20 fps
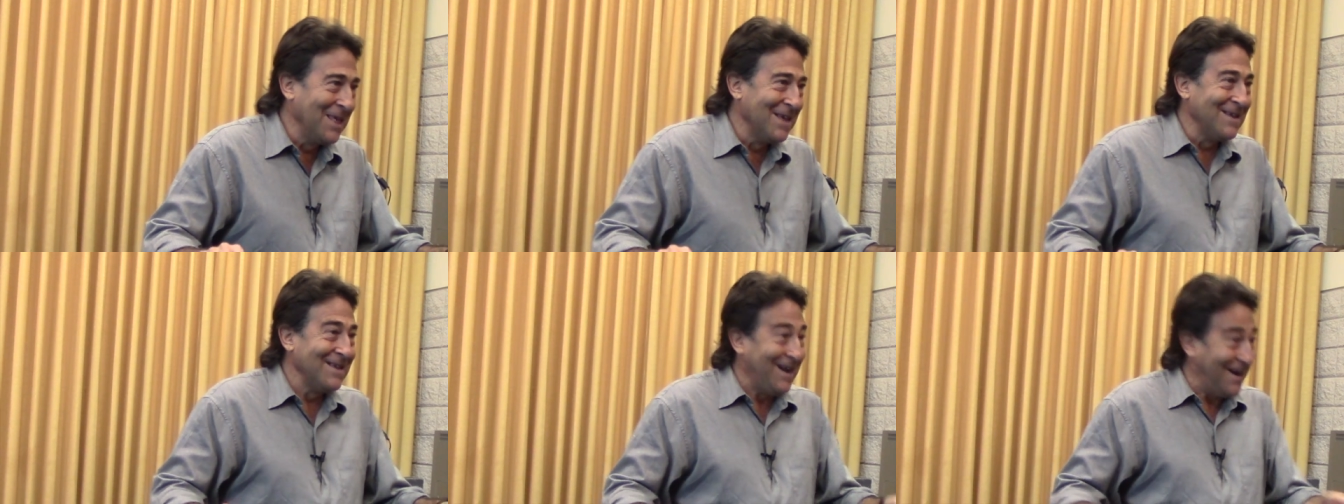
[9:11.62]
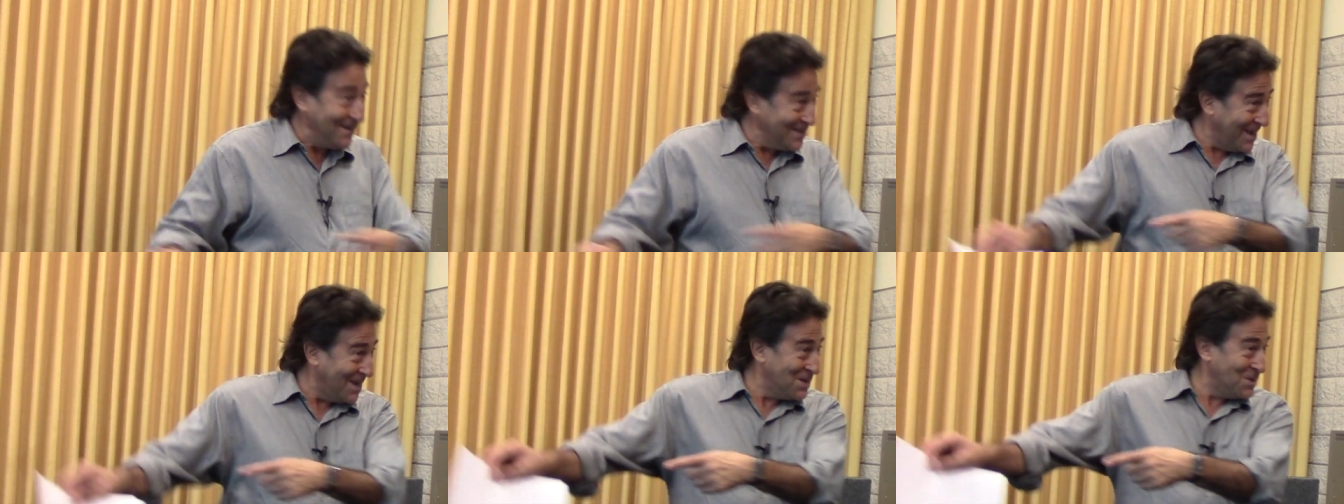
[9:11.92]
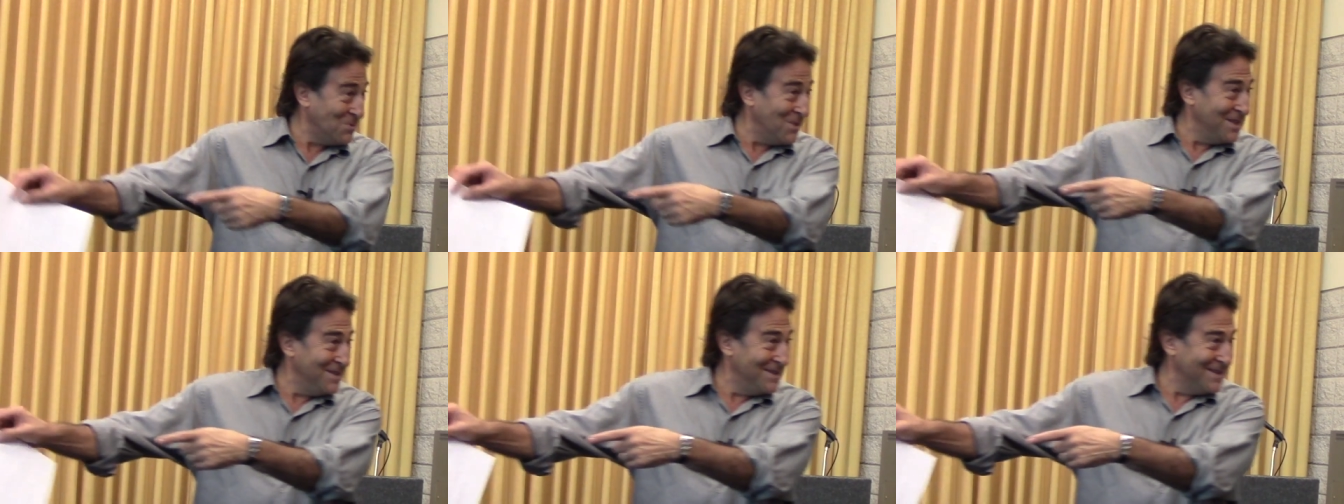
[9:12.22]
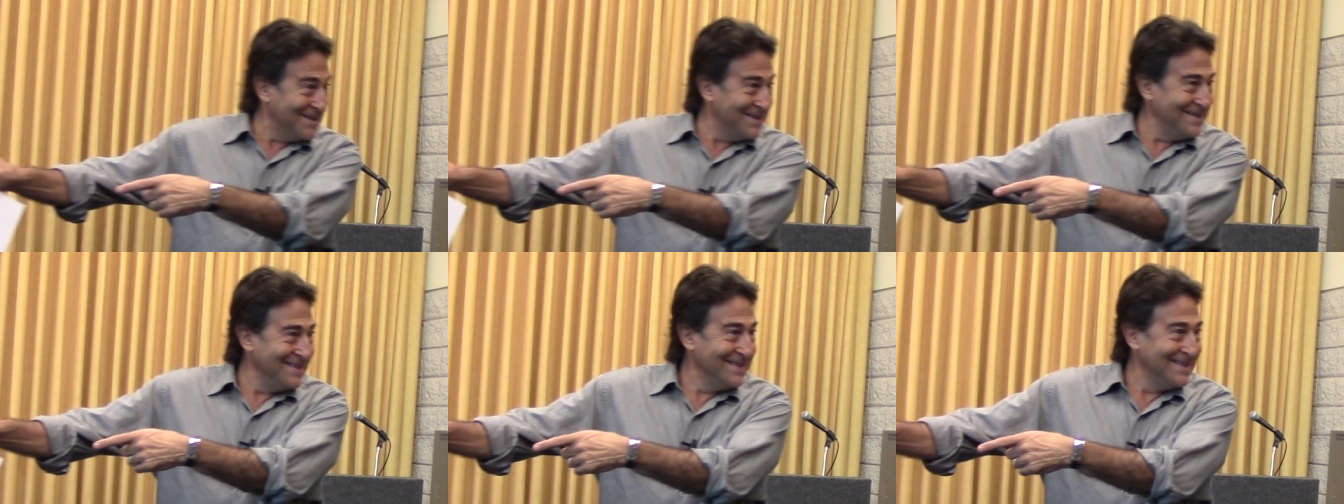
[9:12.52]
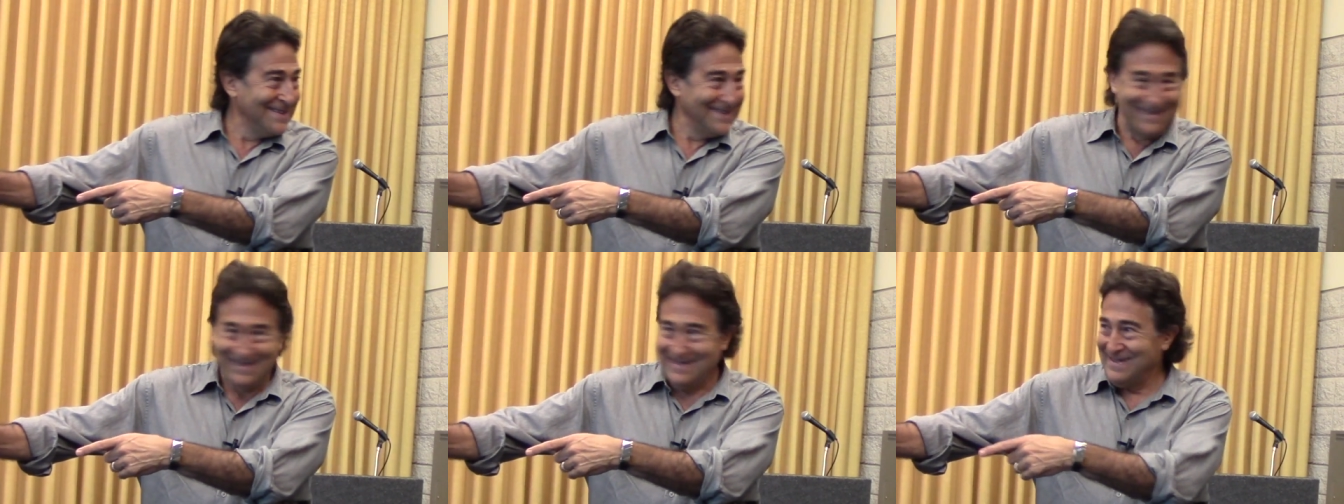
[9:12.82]
aren't they sweet
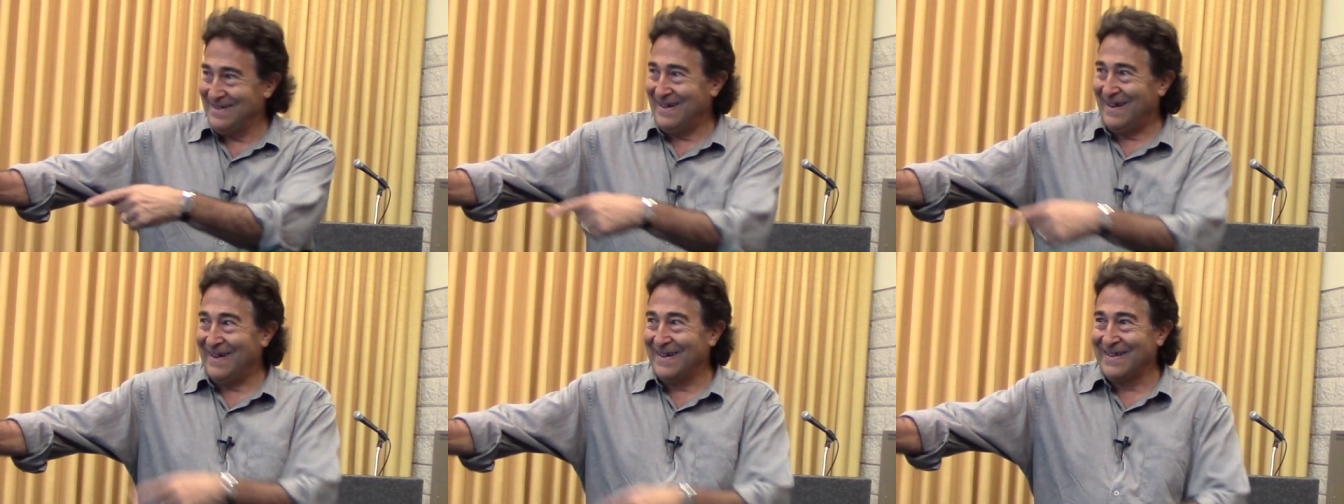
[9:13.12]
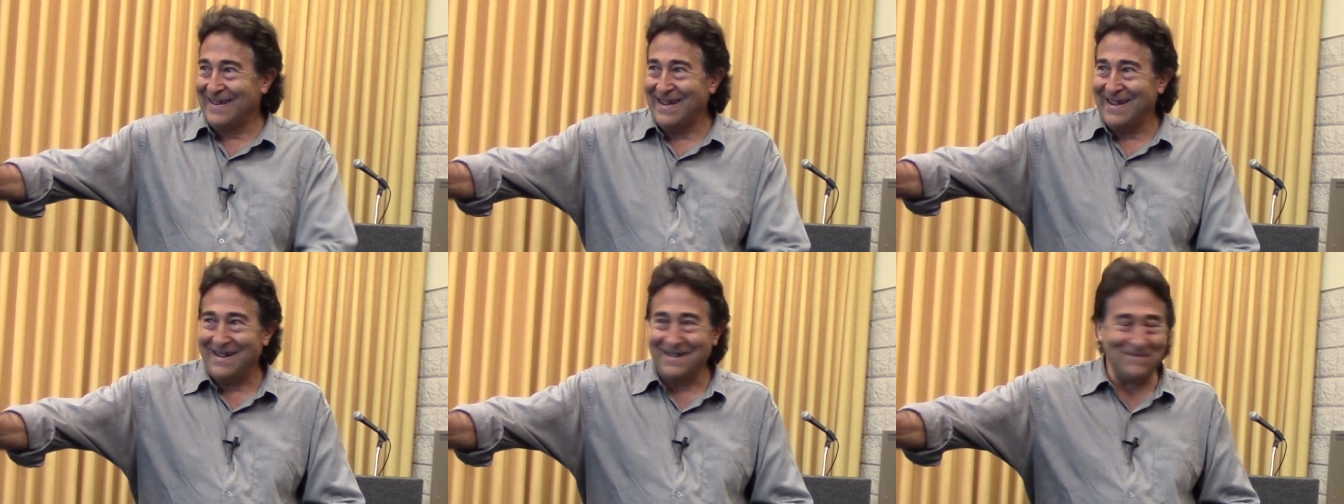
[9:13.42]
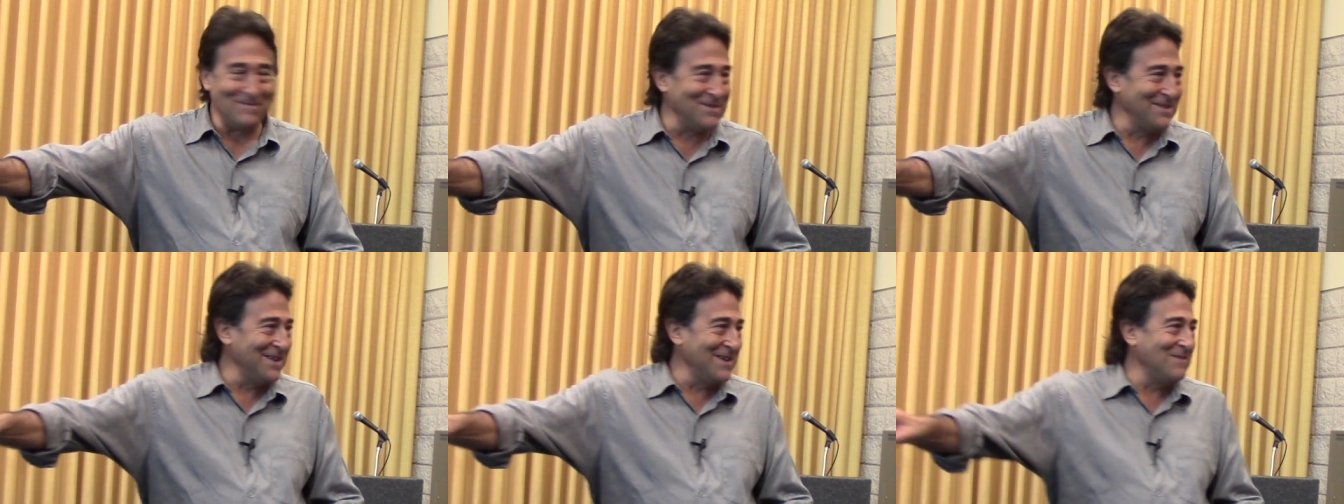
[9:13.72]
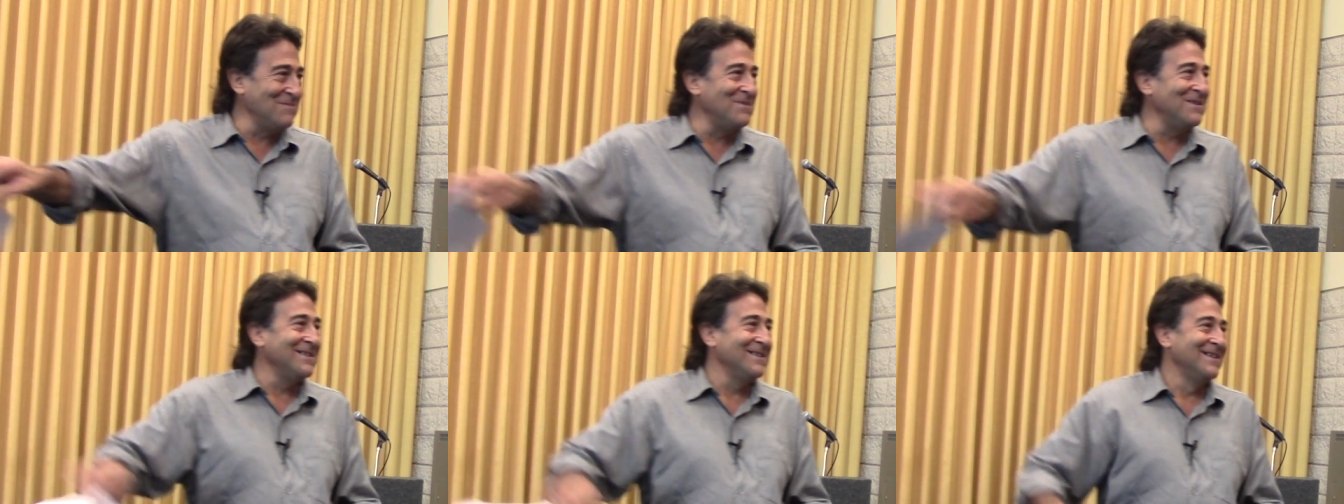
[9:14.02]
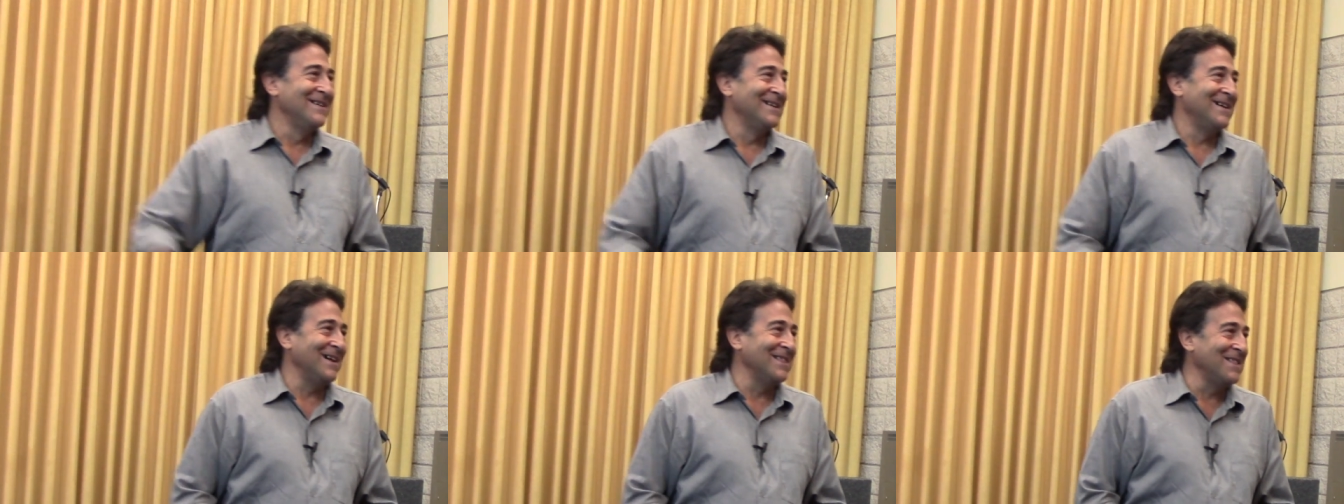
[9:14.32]
looking? Aren't they unbelievable?
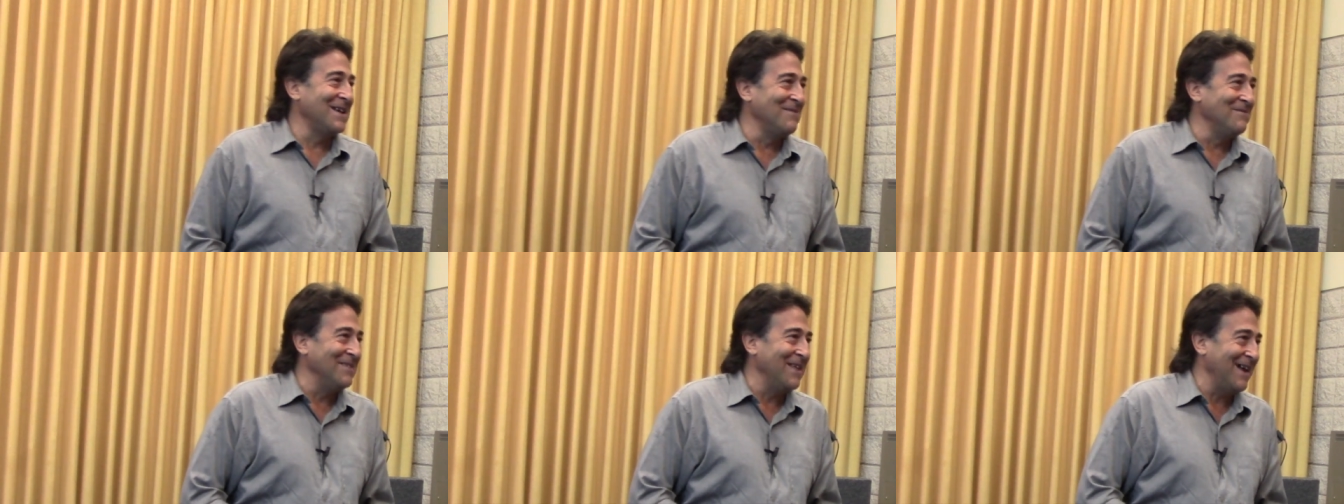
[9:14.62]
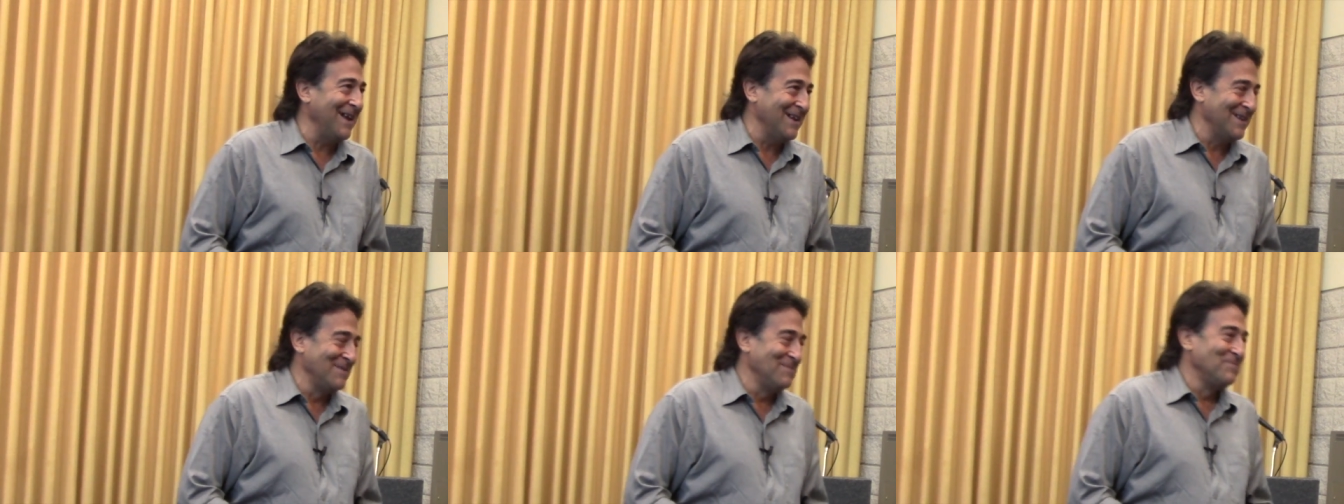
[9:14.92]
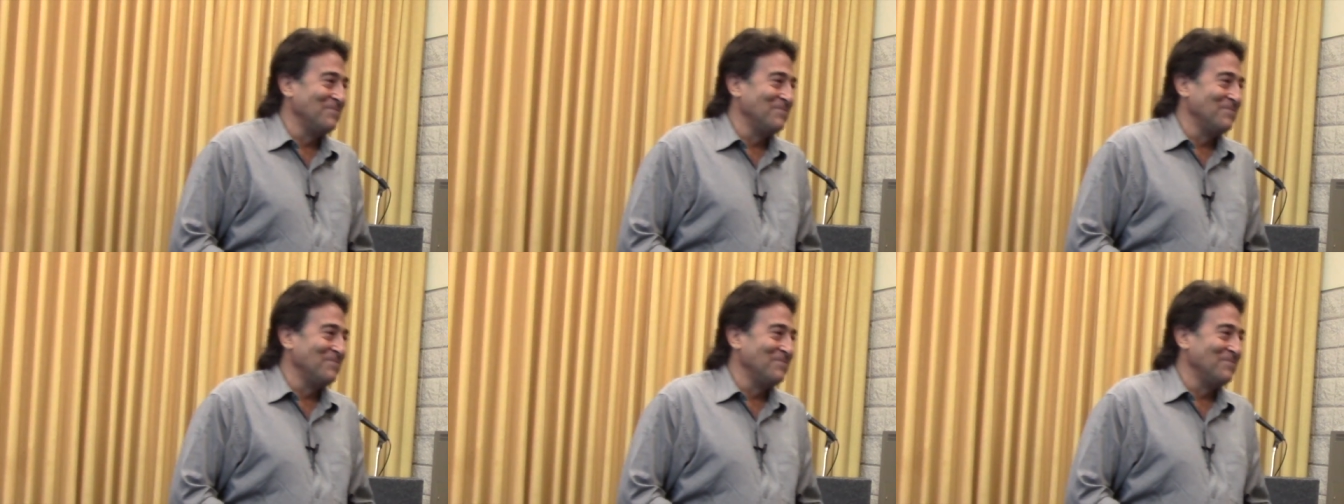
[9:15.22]
I love that.